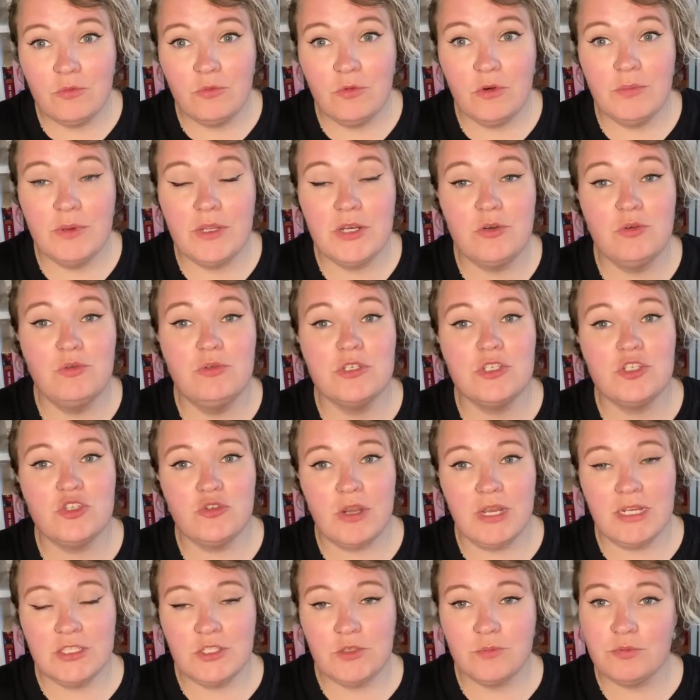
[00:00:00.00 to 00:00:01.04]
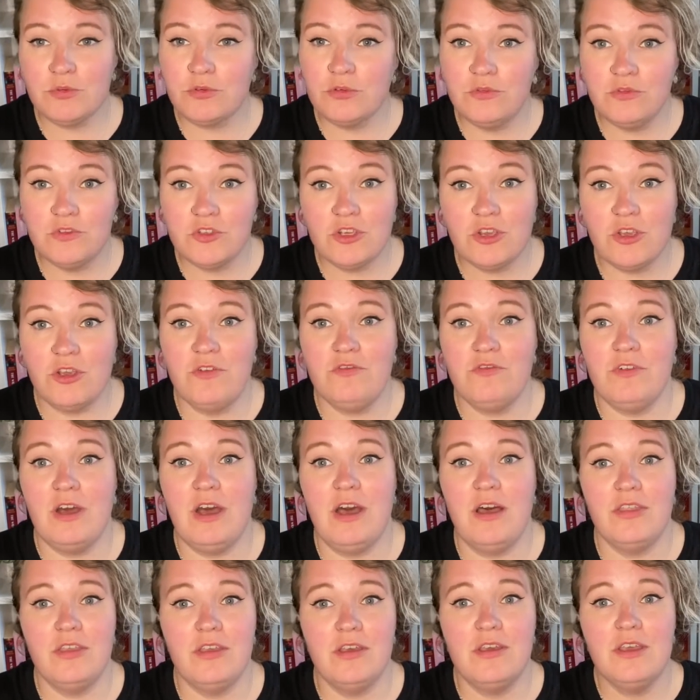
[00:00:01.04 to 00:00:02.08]
woman who is trying to prove to her
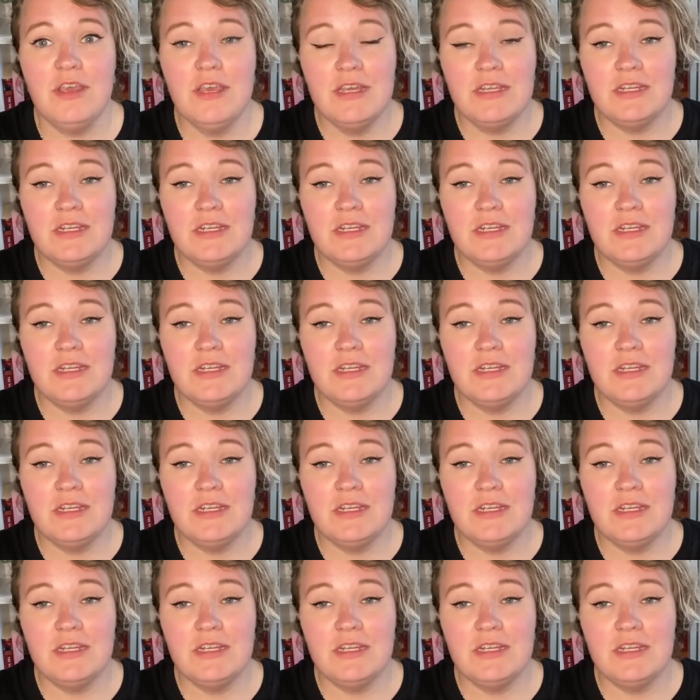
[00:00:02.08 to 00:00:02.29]
father